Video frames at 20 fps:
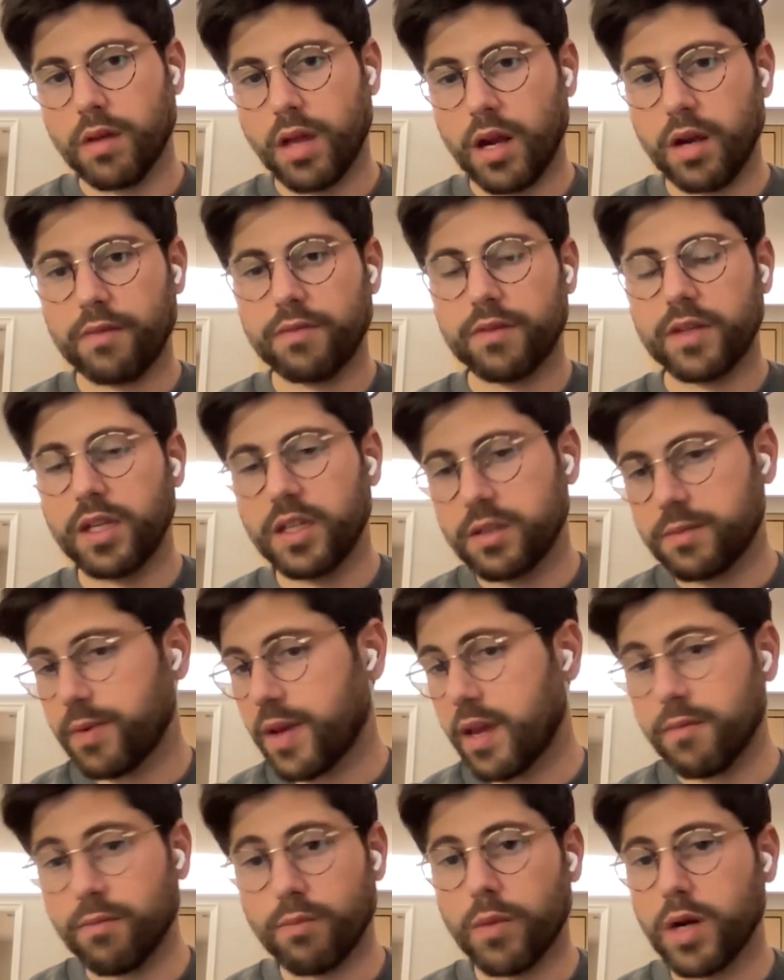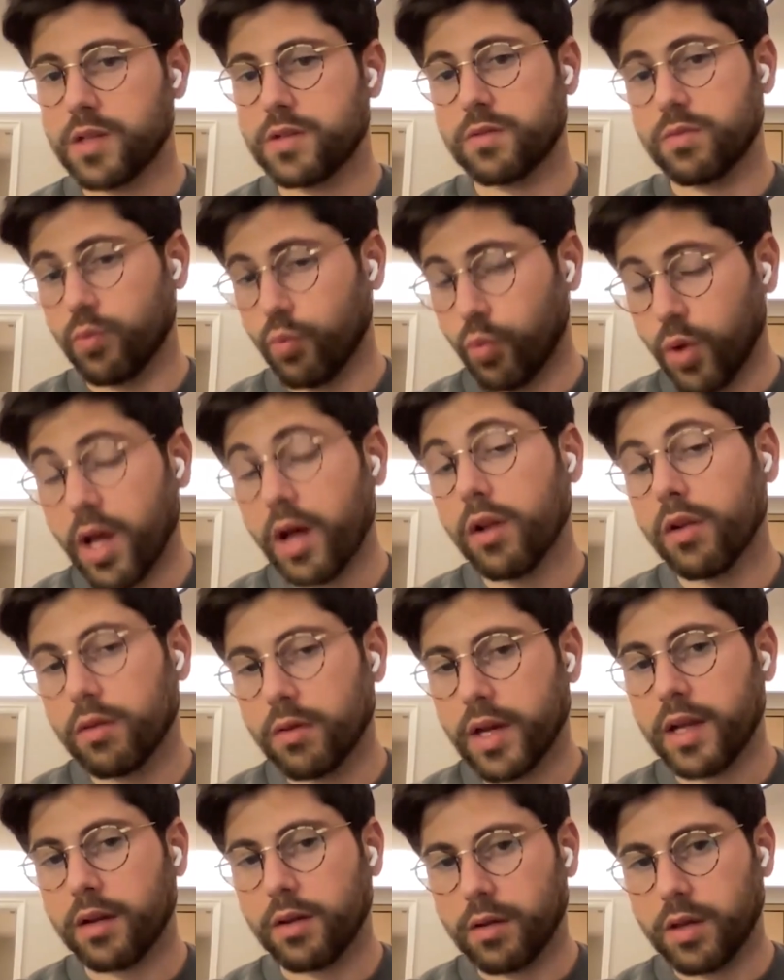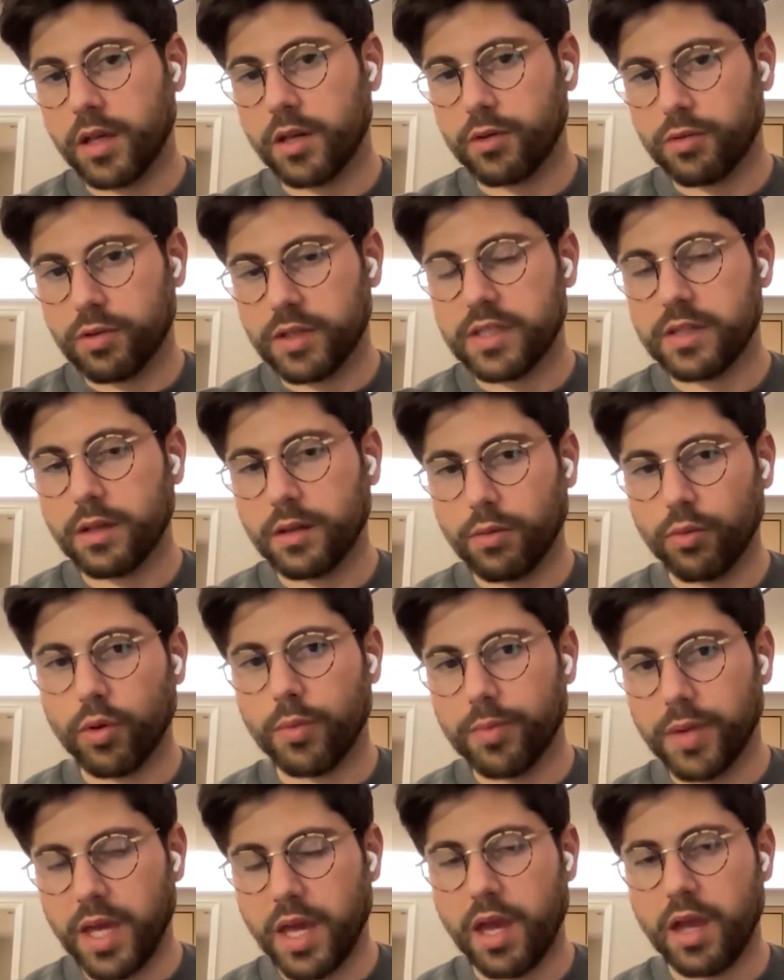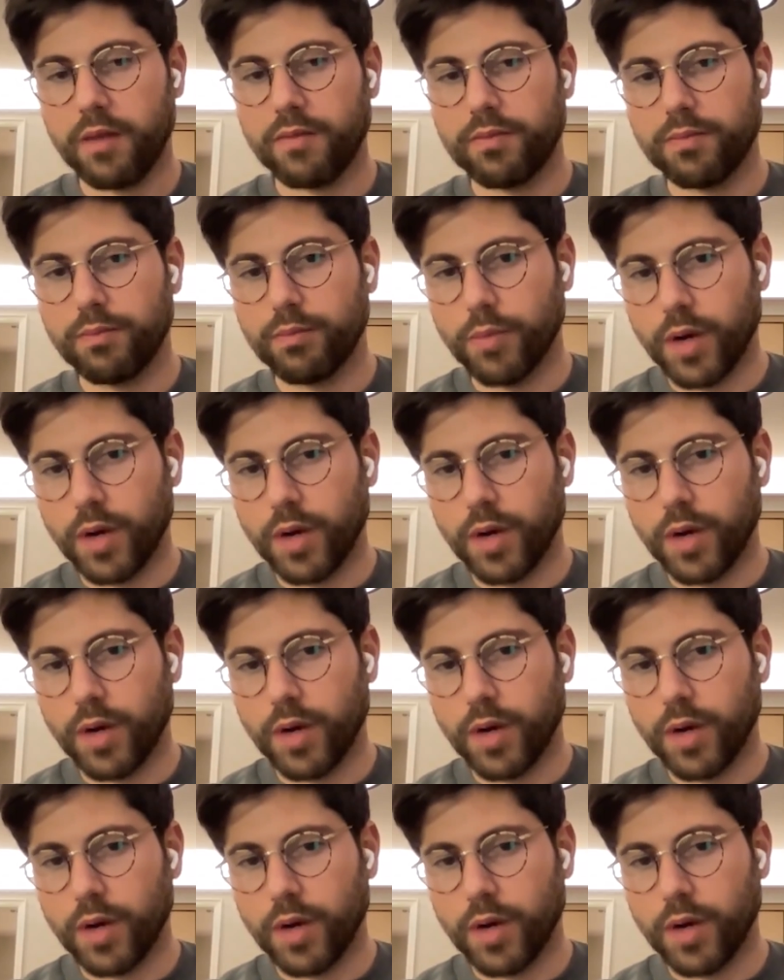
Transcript: NFTs behave much will and increasingly will behave